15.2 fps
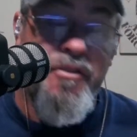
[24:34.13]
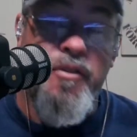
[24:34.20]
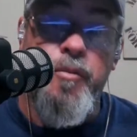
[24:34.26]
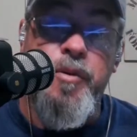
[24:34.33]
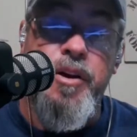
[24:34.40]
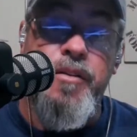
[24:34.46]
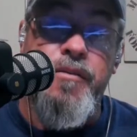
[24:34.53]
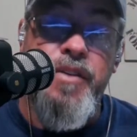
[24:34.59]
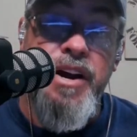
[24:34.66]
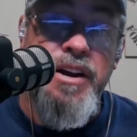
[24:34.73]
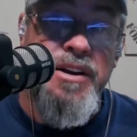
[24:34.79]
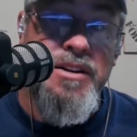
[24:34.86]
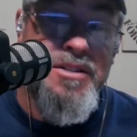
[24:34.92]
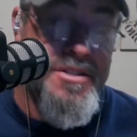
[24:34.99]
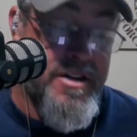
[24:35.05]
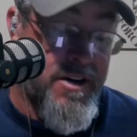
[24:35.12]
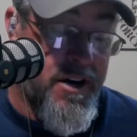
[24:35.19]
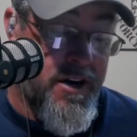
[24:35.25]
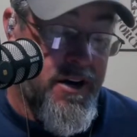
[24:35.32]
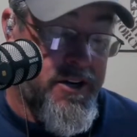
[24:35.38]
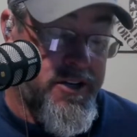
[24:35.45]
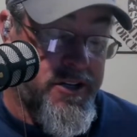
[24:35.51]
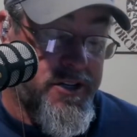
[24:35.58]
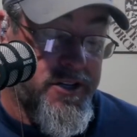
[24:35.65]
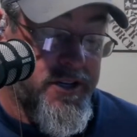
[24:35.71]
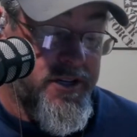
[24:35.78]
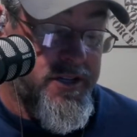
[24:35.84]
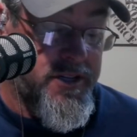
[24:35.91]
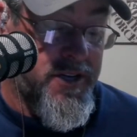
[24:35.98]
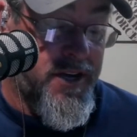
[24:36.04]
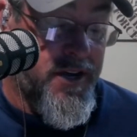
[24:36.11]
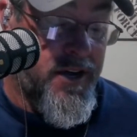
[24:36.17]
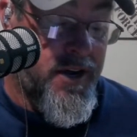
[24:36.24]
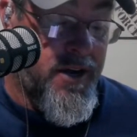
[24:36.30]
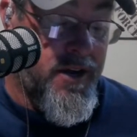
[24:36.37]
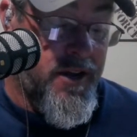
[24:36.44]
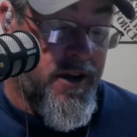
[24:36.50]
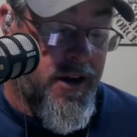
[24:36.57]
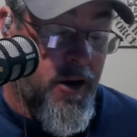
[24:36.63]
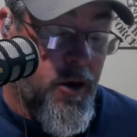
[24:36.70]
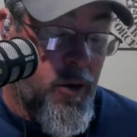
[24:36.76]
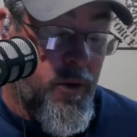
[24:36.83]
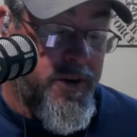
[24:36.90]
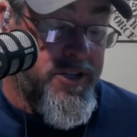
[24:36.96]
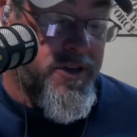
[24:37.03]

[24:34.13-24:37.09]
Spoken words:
from convenience to consciousness. The goal is